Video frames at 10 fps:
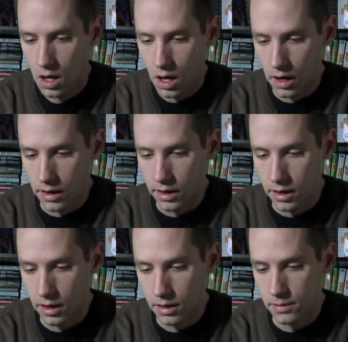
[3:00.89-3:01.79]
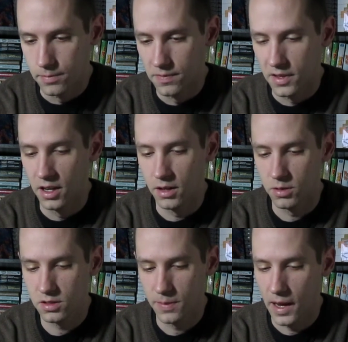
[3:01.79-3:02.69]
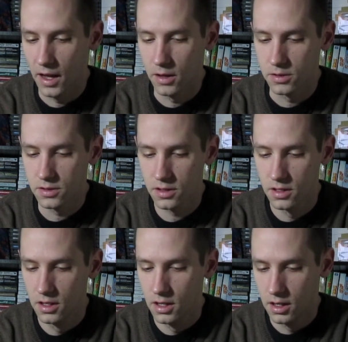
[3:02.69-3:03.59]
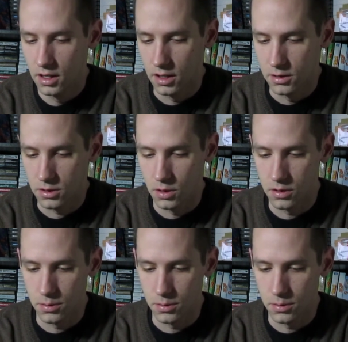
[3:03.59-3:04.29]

Alright, I went to my house and I was going through